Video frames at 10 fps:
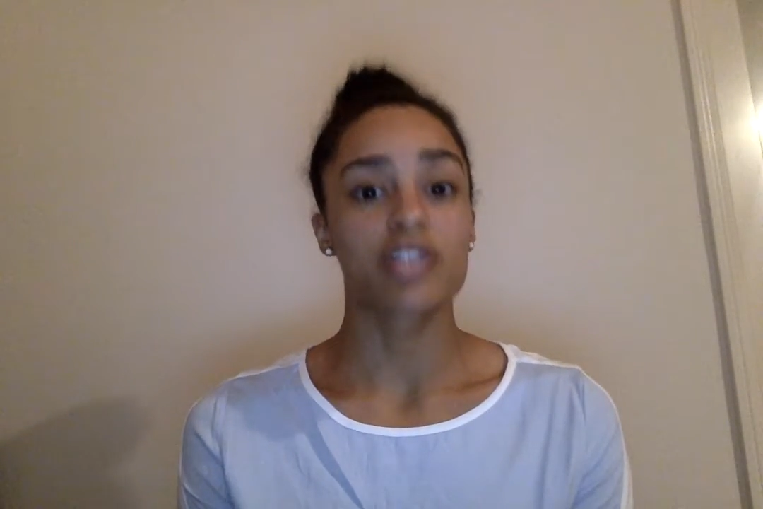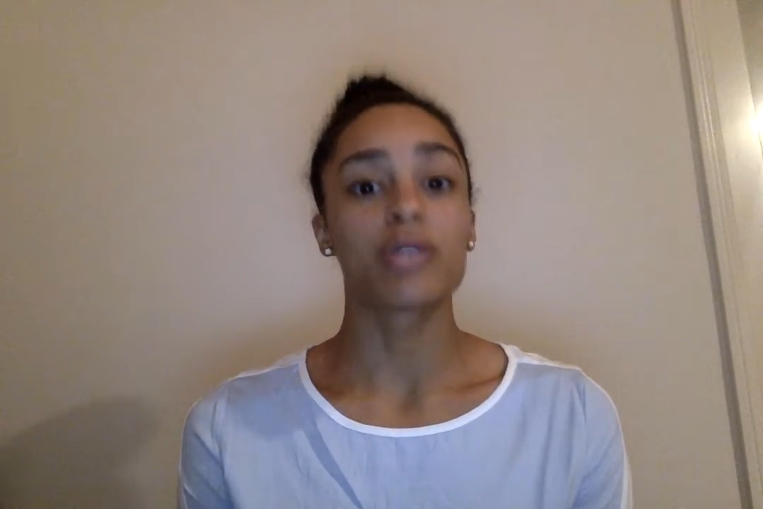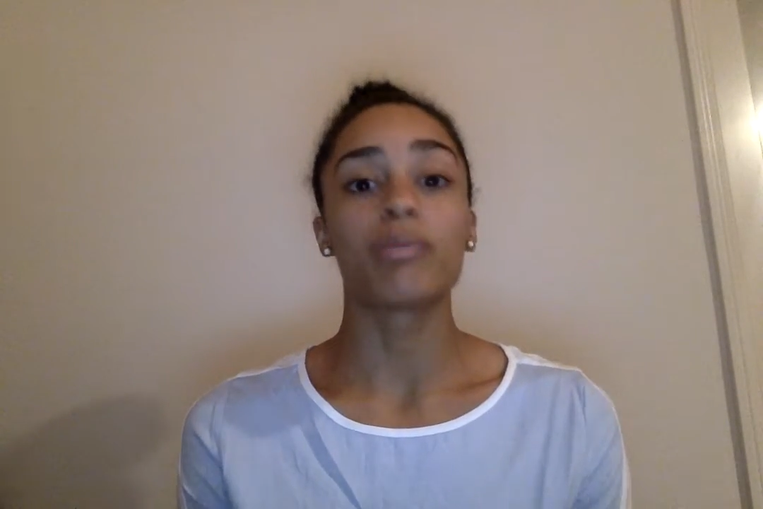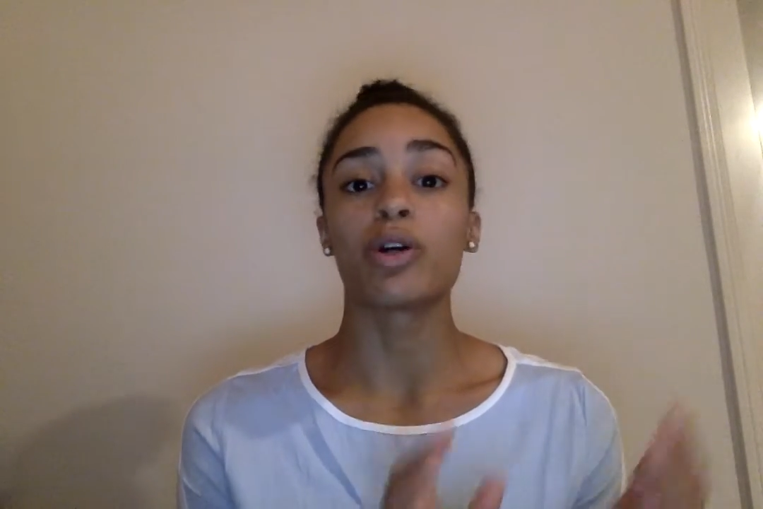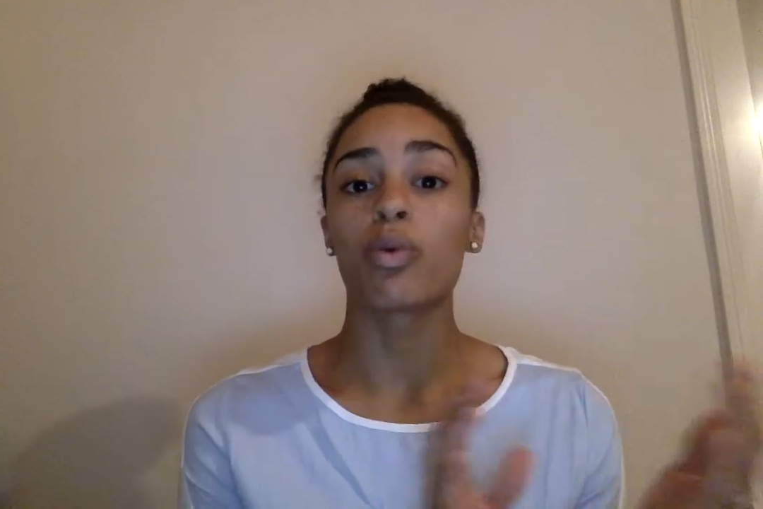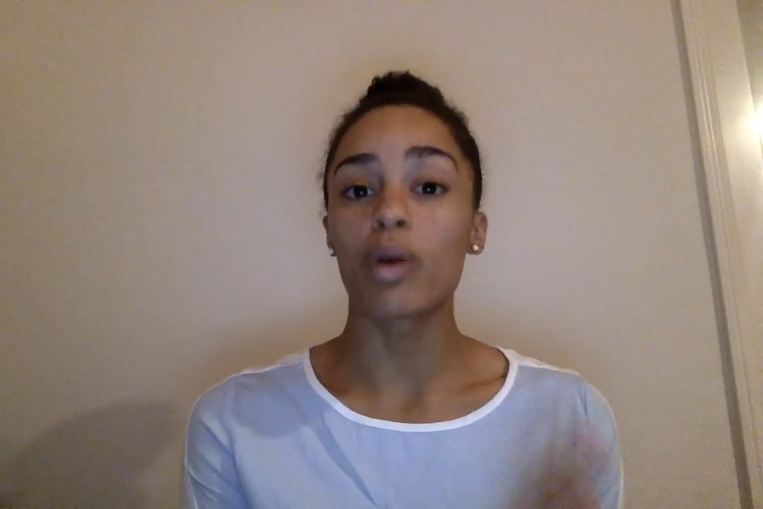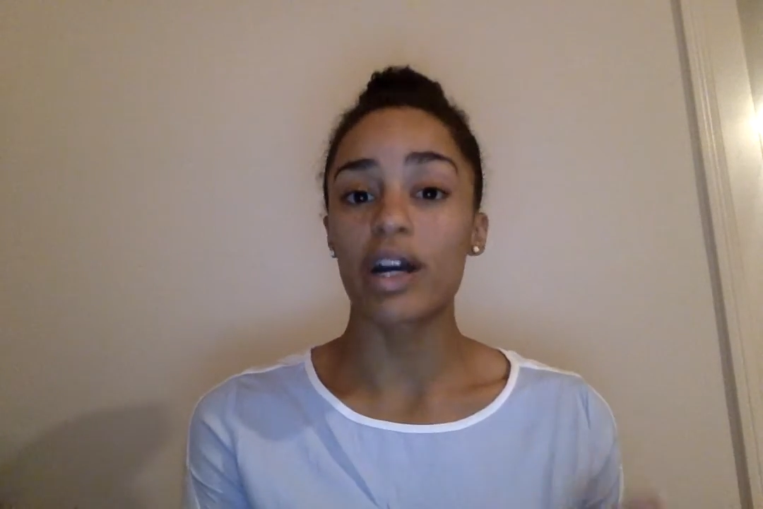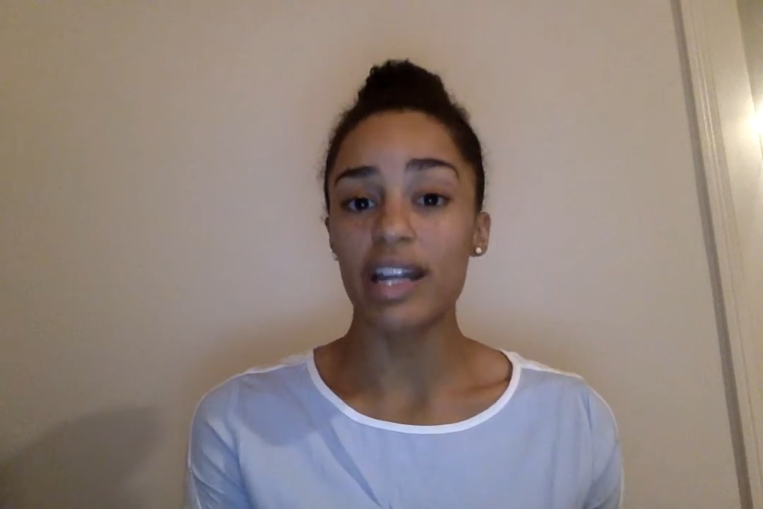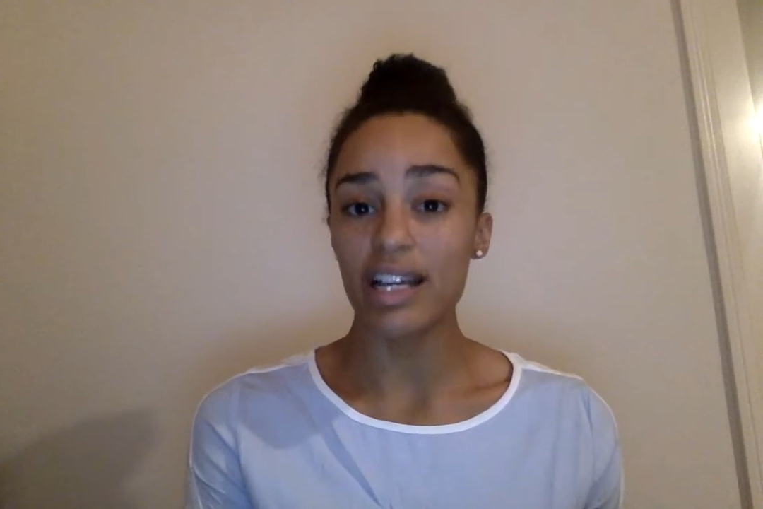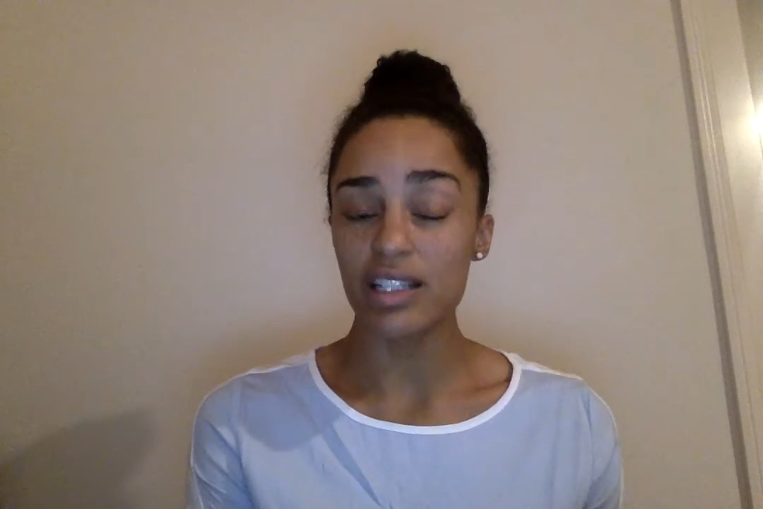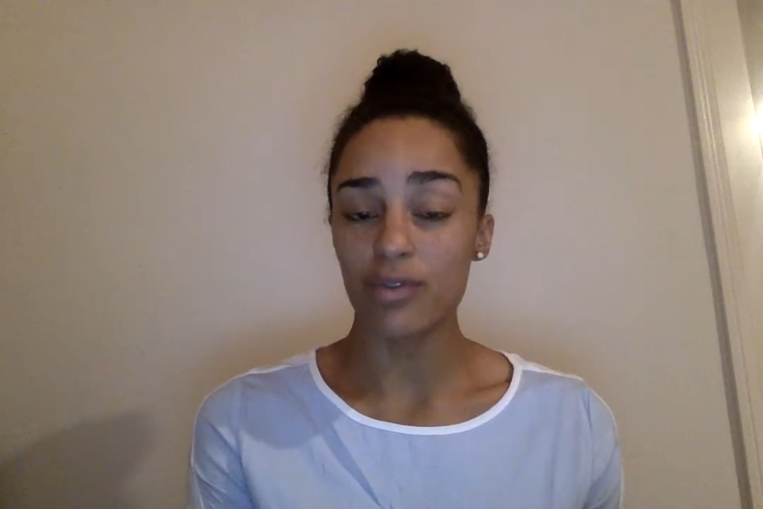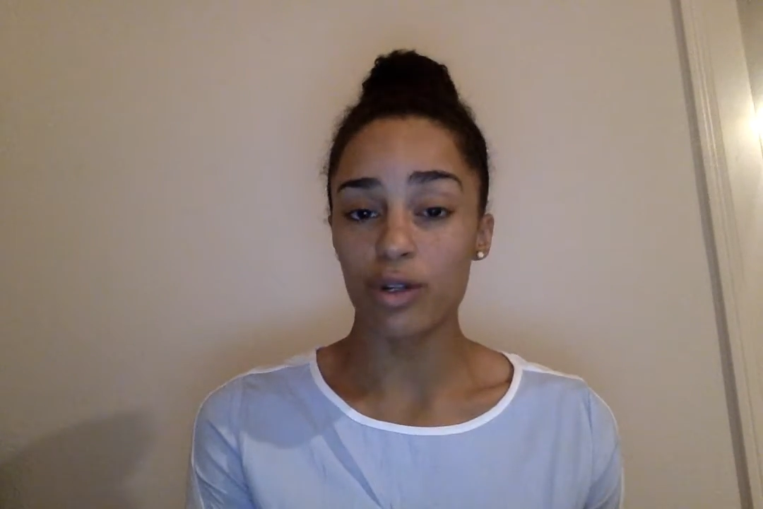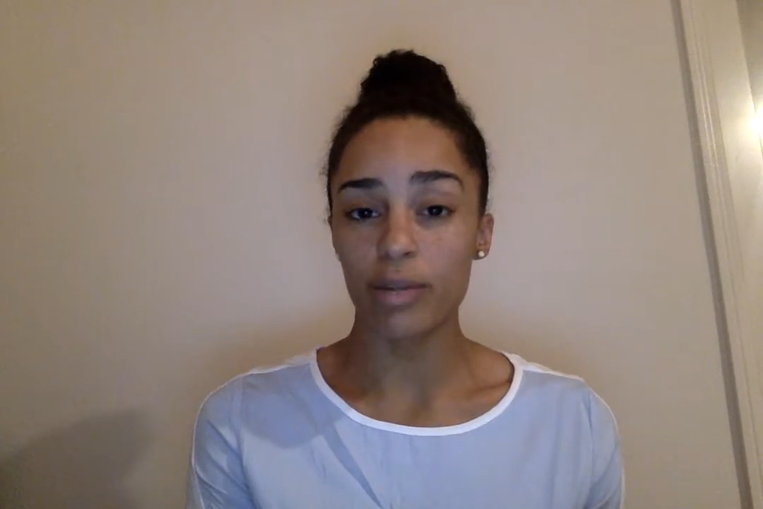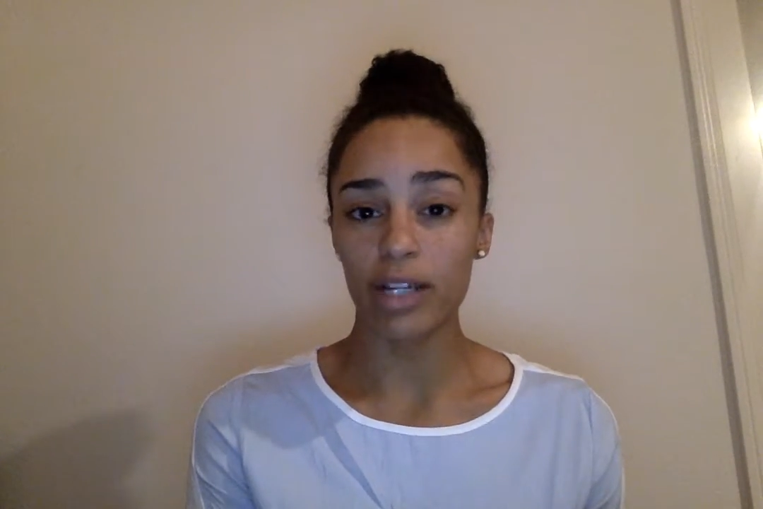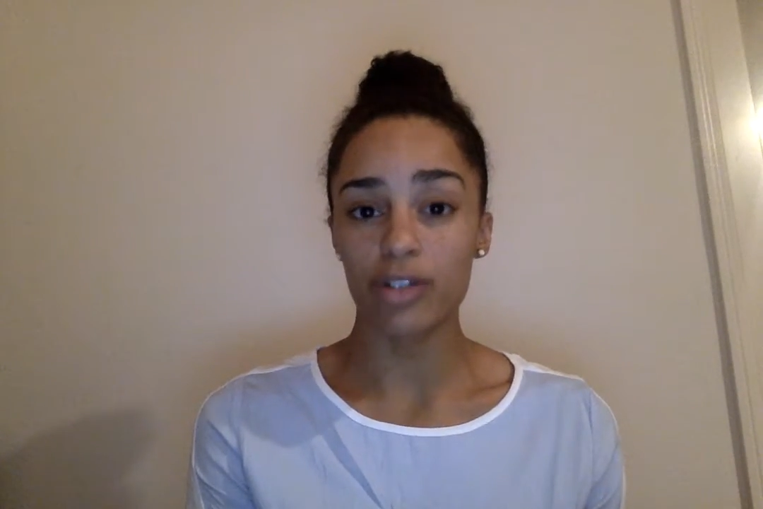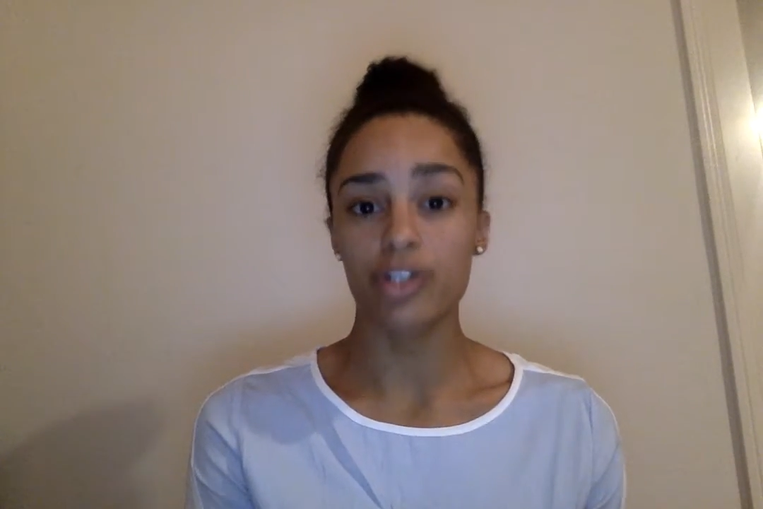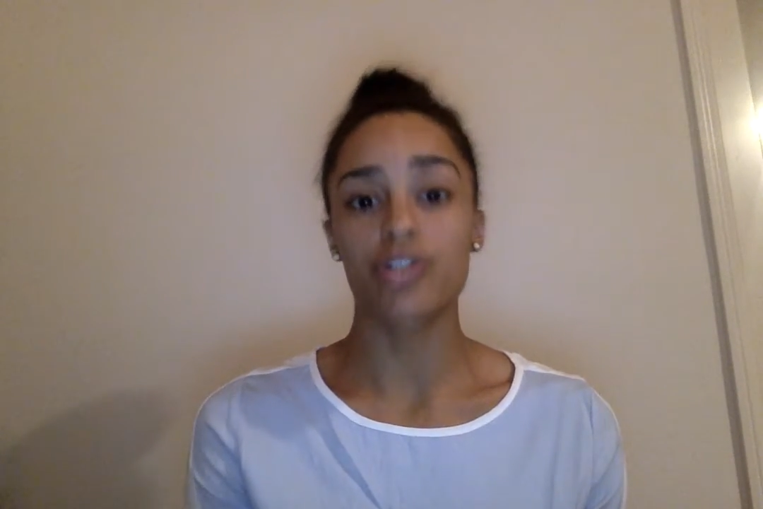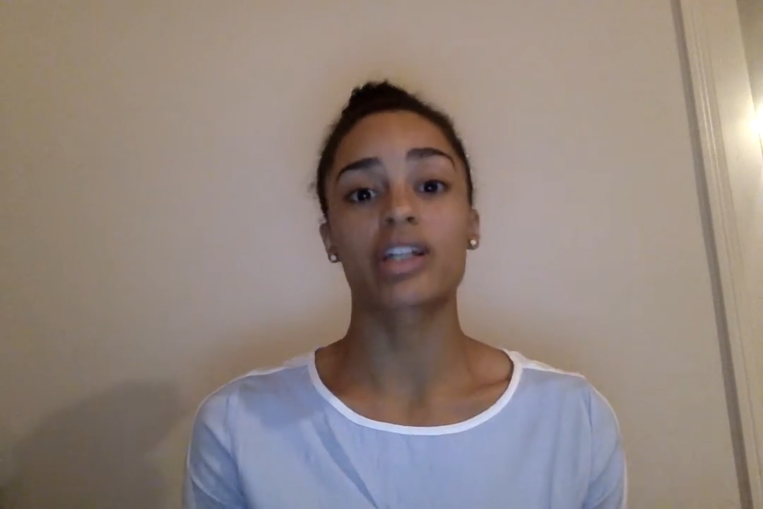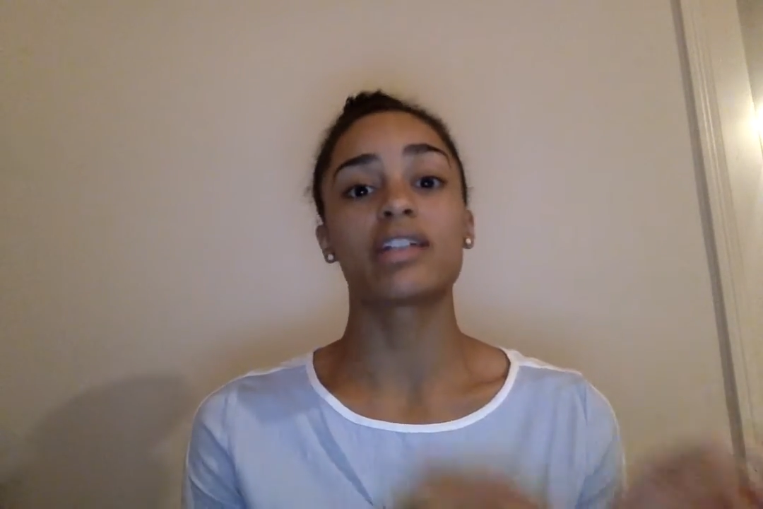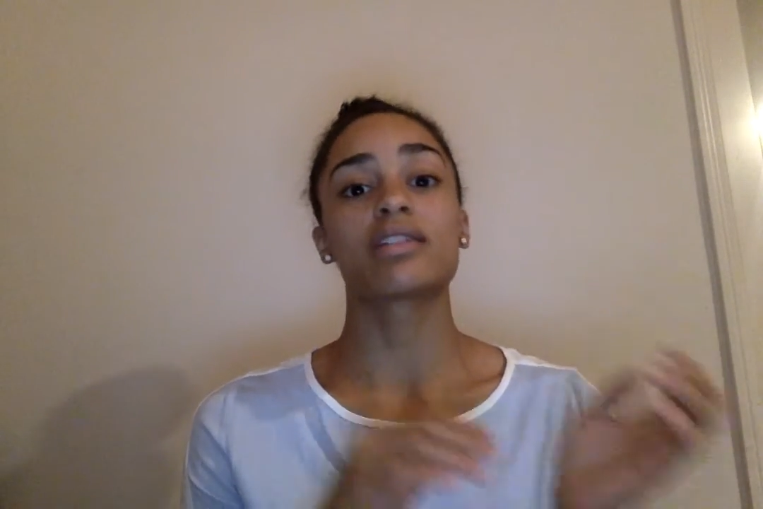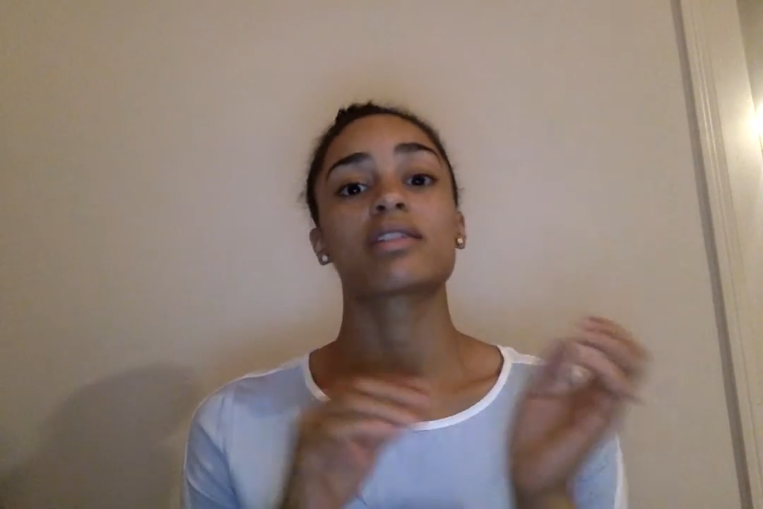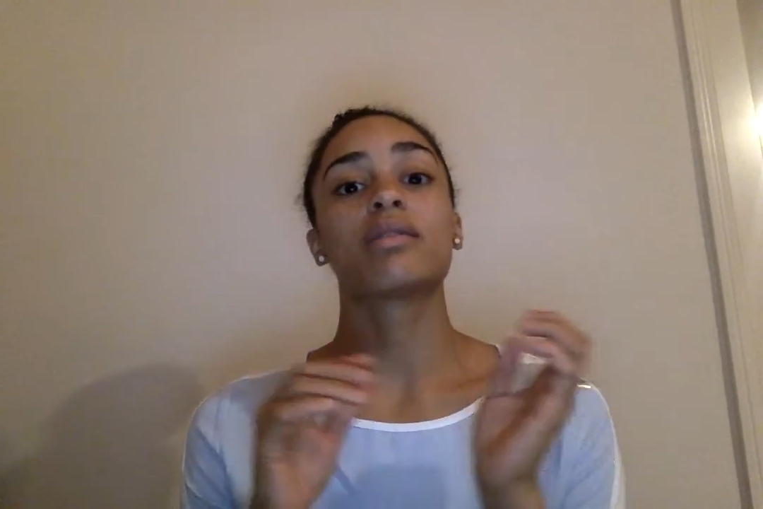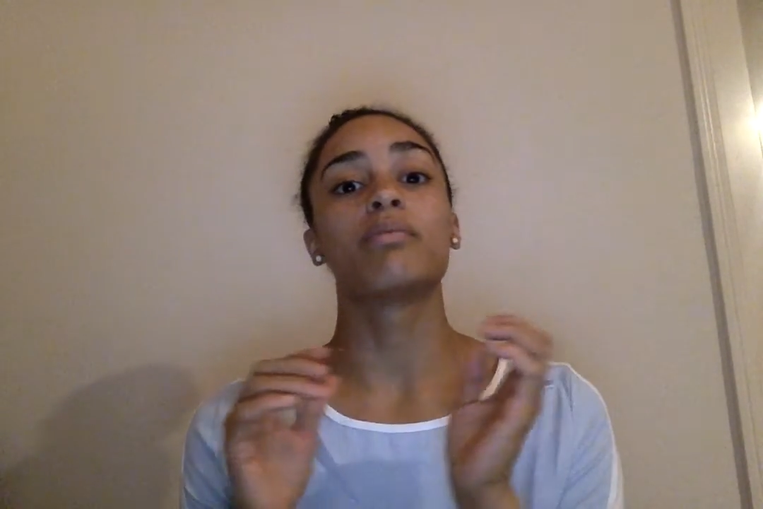So meal 1 has 4 micronutrients.